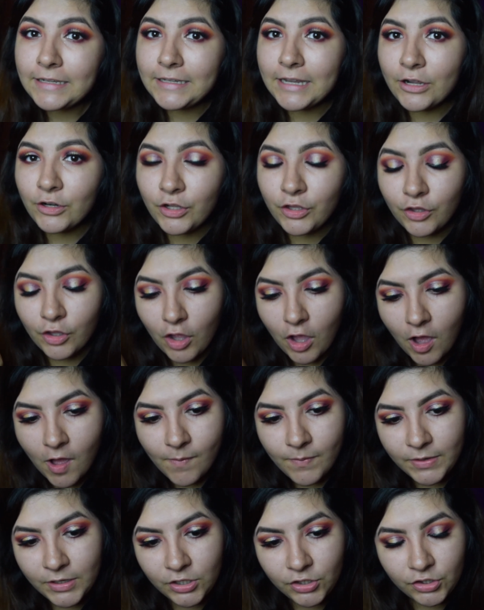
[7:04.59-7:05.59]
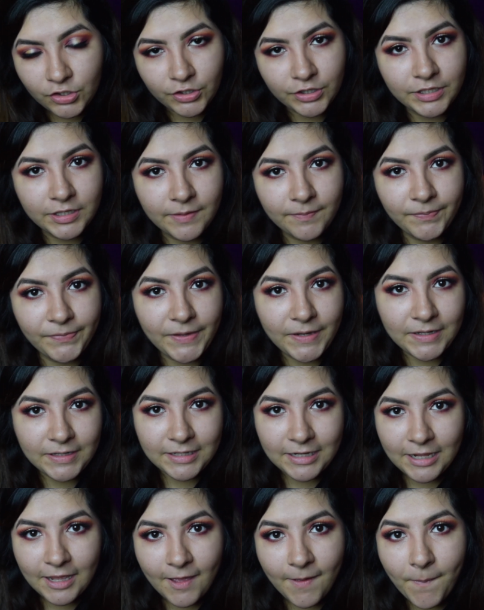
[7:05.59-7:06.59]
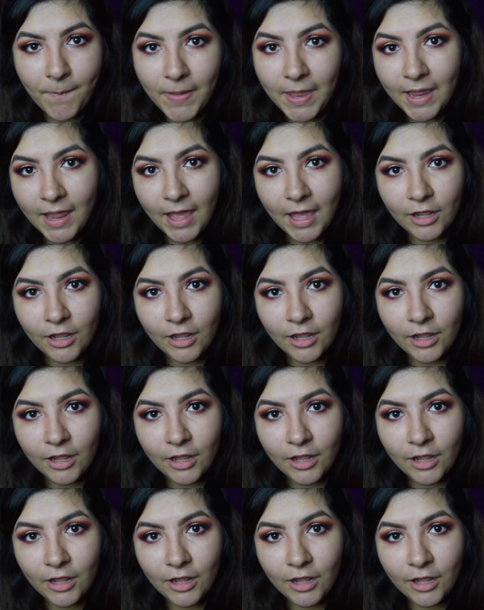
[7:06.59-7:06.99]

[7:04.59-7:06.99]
down in the comments or something. DM me.